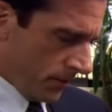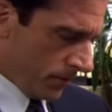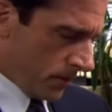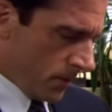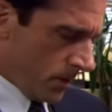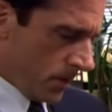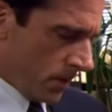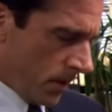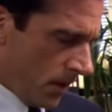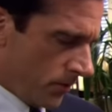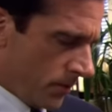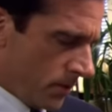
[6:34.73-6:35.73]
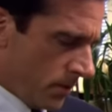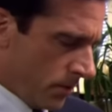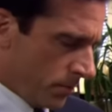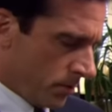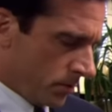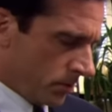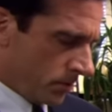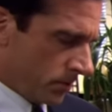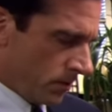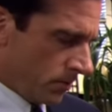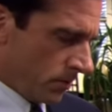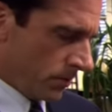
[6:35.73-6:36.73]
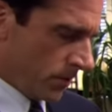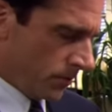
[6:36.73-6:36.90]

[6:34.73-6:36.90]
fifty and half the tip on sixty-three